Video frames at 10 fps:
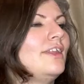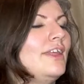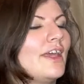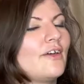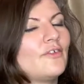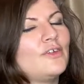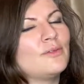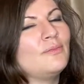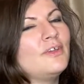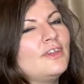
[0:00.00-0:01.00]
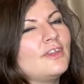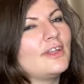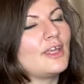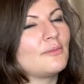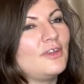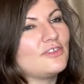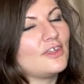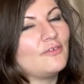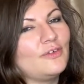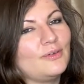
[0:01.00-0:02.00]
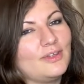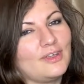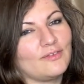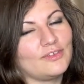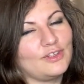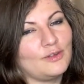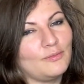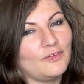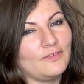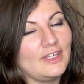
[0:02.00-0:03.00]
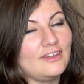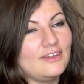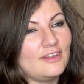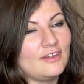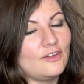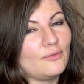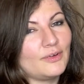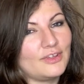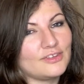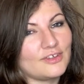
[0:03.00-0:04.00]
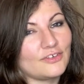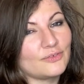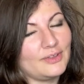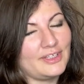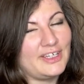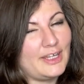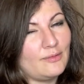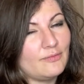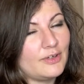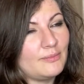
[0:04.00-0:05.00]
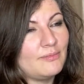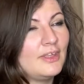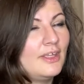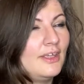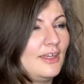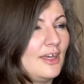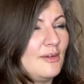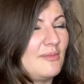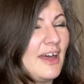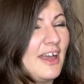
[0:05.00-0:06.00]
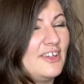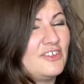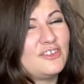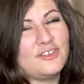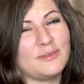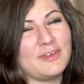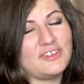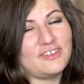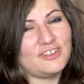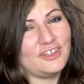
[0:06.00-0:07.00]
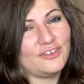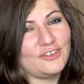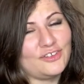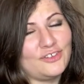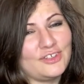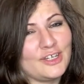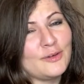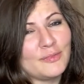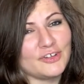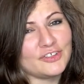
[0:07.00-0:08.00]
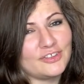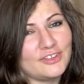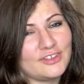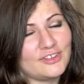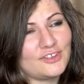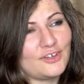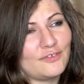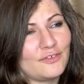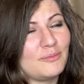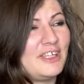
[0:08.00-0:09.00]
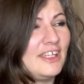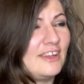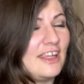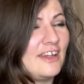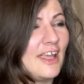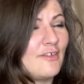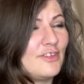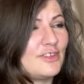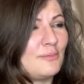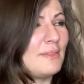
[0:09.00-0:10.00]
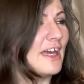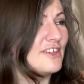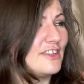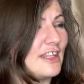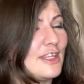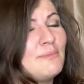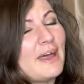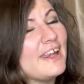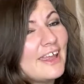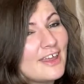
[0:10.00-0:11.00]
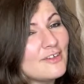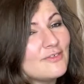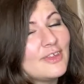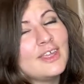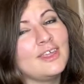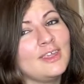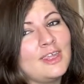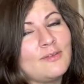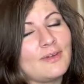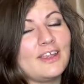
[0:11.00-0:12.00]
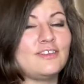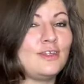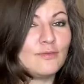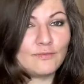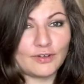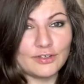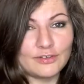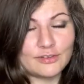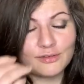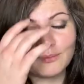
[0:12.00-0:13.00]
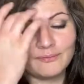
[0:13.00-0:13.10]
Yeah, for someone like myself who had never seen the movie and didn't know where the songs really came from, um, I just knew them as jingles used in commercials. So for me, they didn't have the same magic that they might have if I had seen it first.